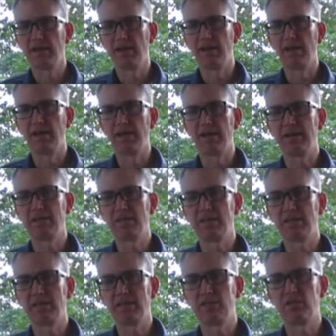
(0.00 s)
a
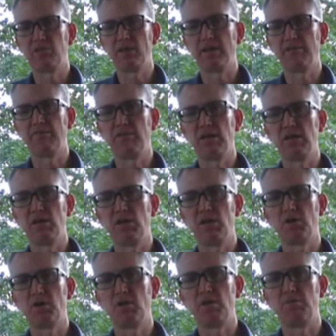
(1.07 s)
link to a
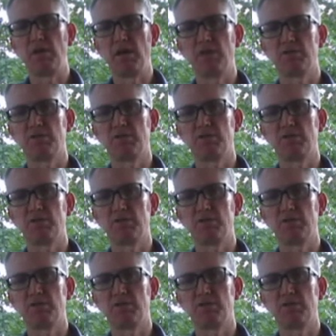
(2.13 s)
video about